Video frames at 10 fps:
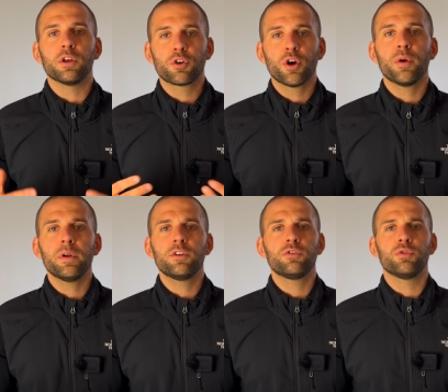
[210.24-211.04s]

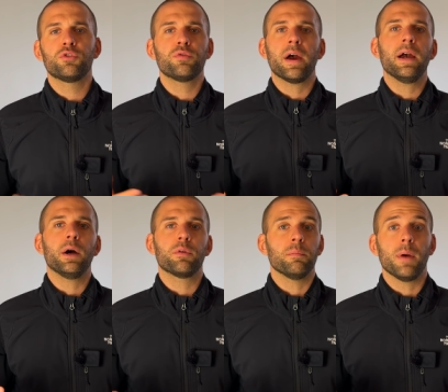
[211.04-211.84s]
courage to try
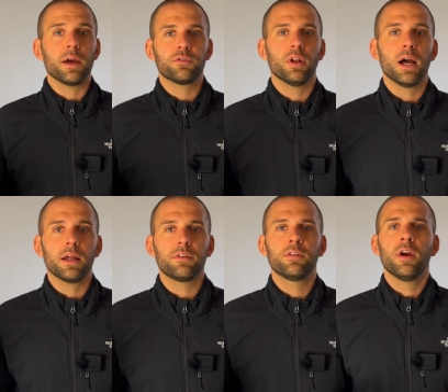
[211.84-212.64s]
out martial
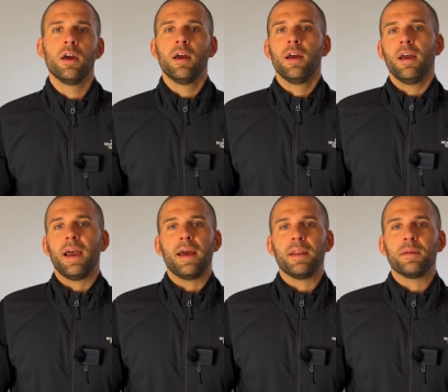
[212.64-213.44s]
arts.
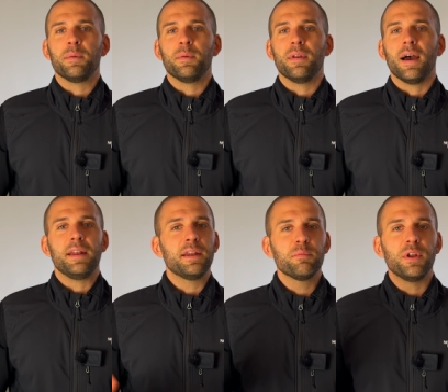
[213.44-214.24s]
And I
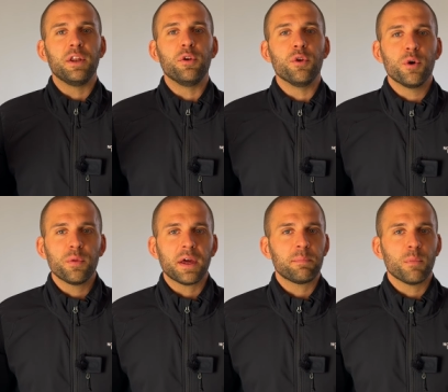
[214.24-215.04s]
didn't really know
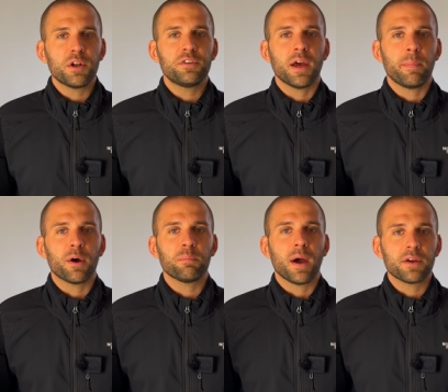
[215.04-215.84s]
that much
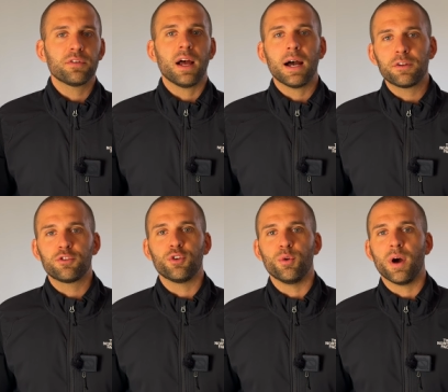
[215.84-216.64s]
about martial arts,
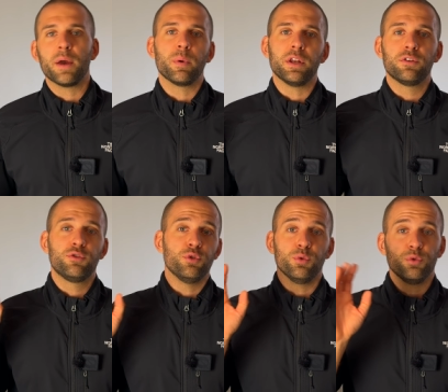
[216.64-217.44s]
so I went
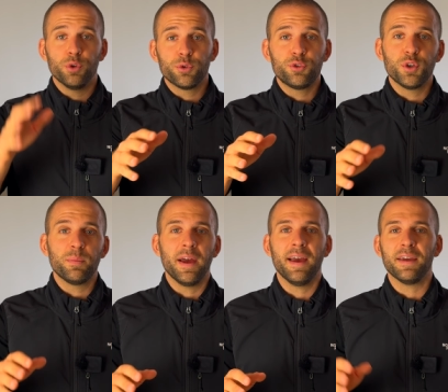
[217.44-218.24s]
to YouTube,
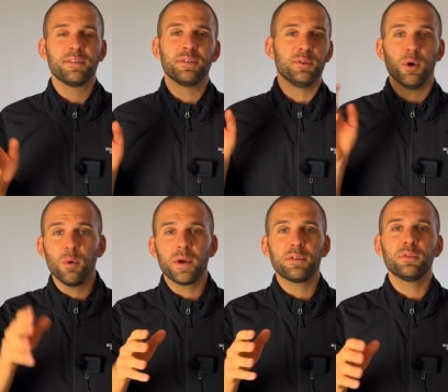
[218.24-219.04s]
as you
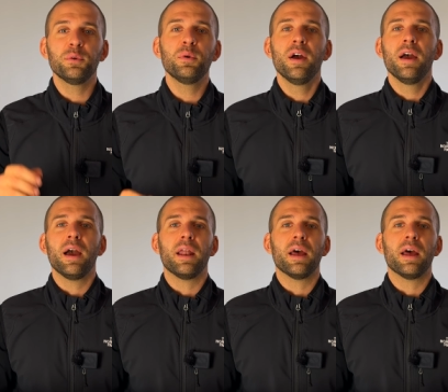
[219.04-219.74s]
always do, and